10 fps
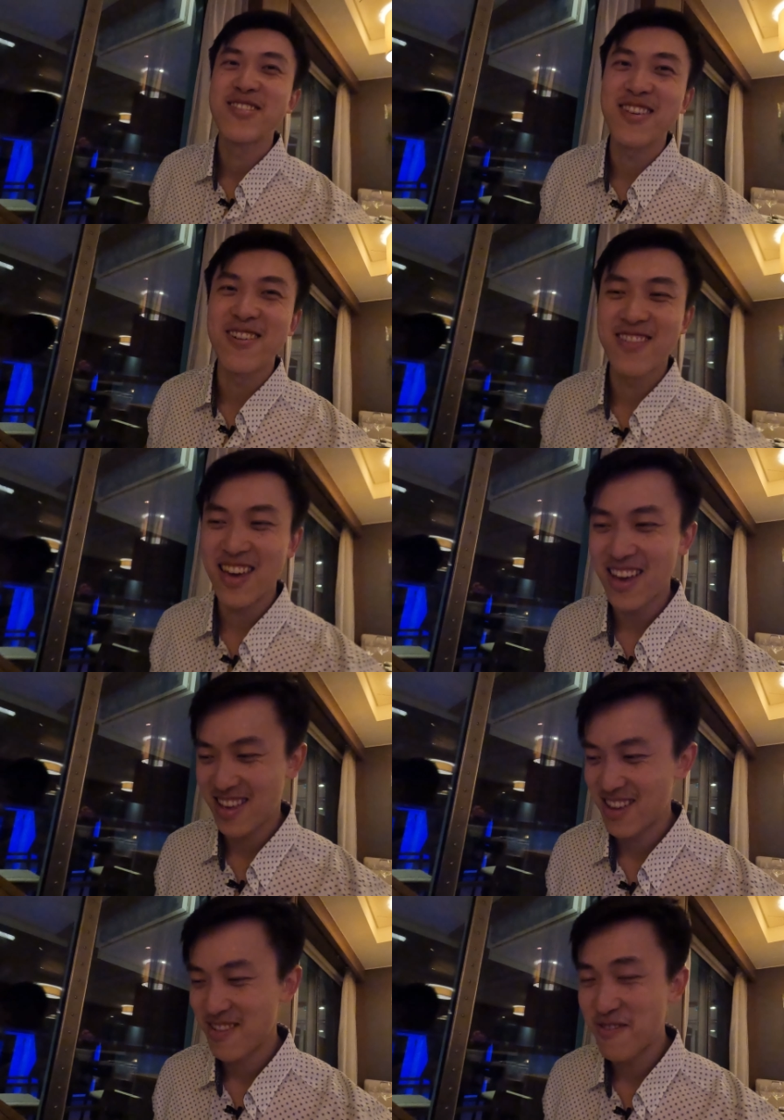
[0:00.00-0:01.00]
So yeah,
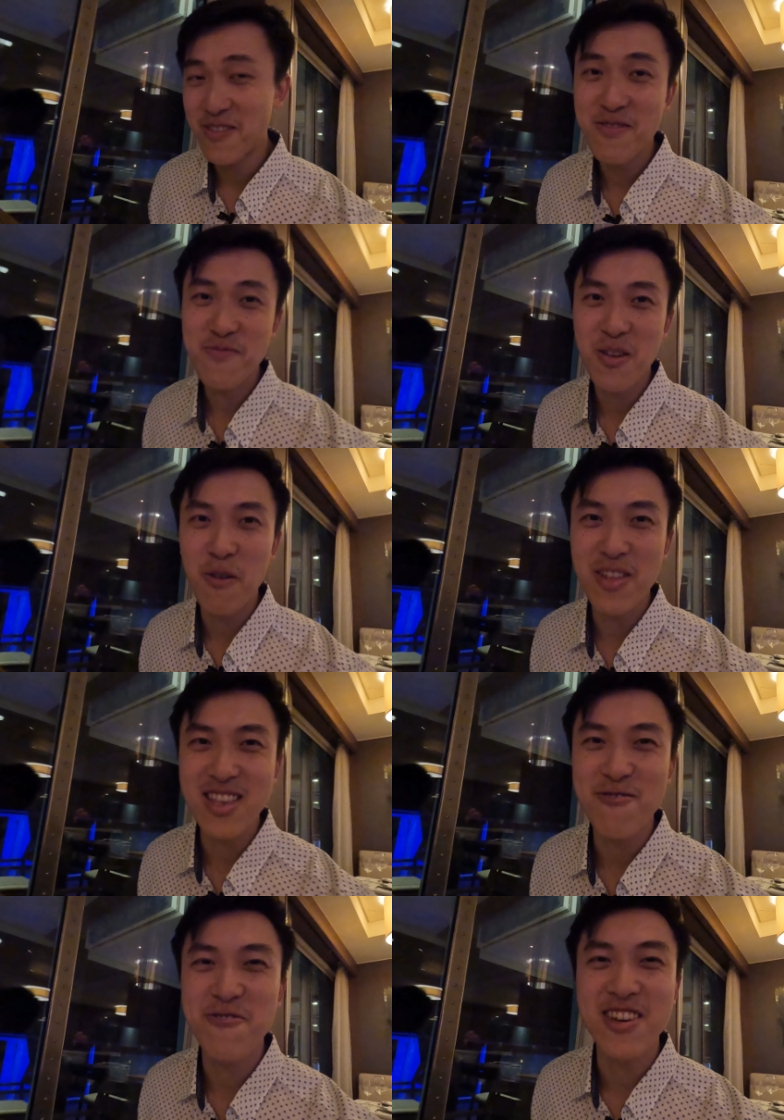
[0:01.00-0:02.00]
well, hopefully
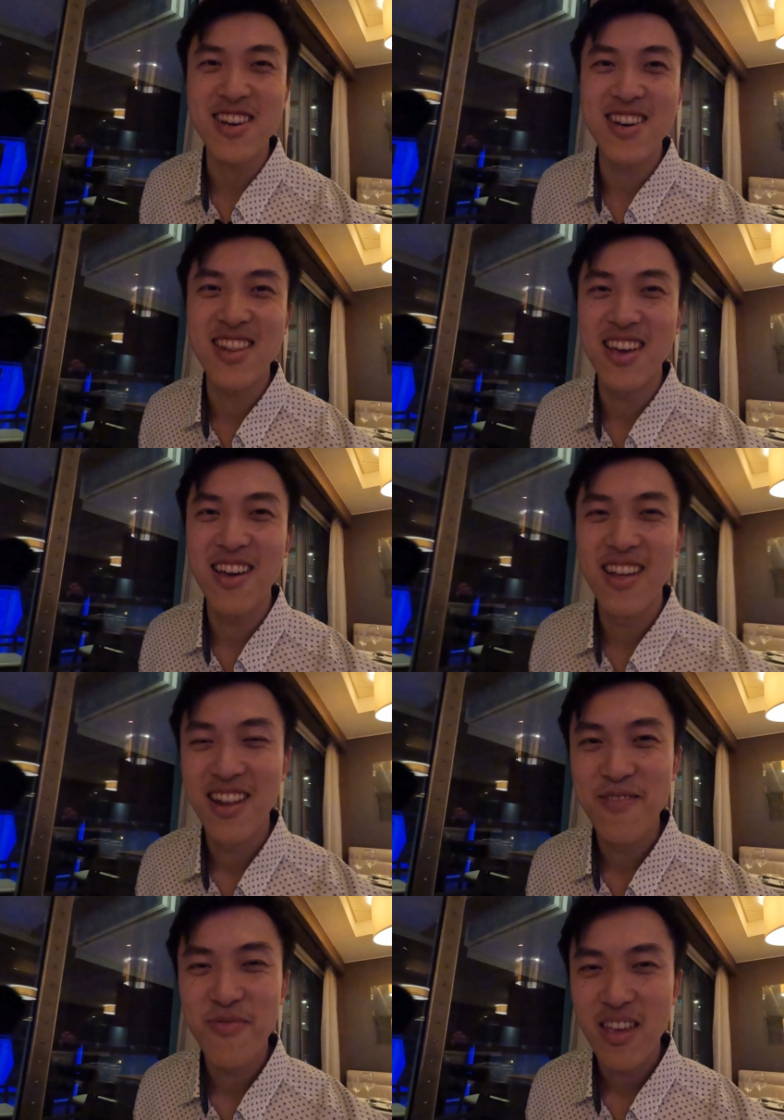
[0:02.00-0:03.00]
this is really good
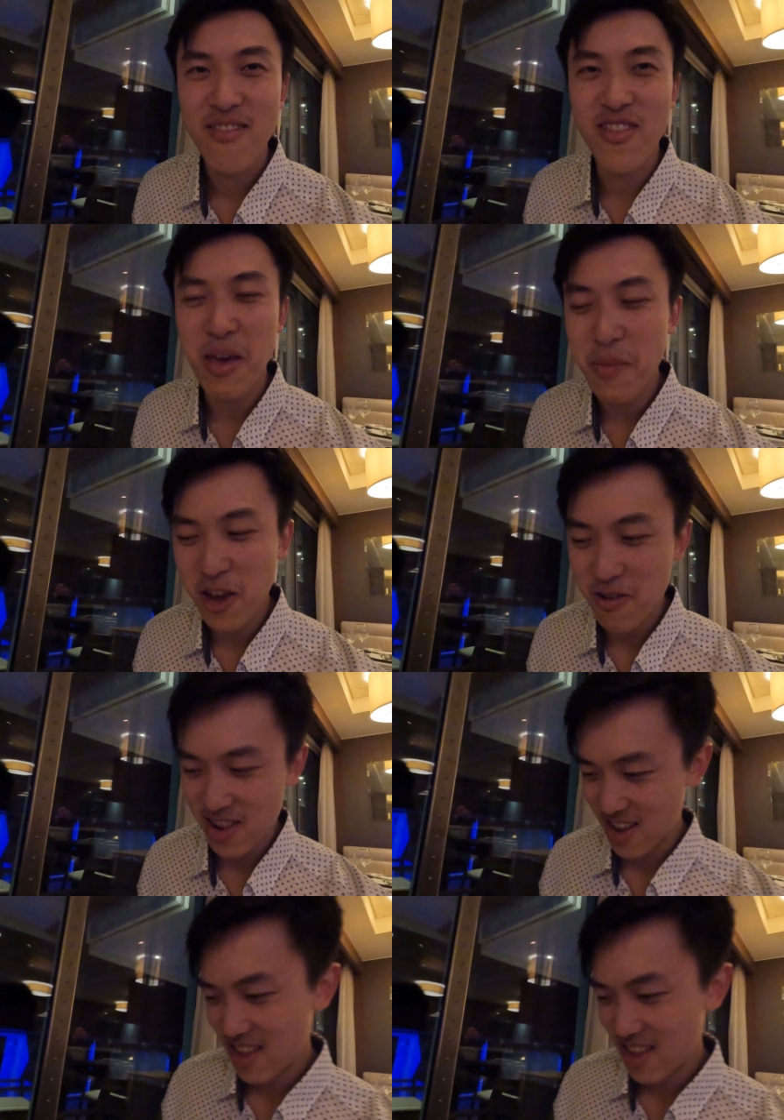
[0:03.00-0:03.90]
filet mignon. All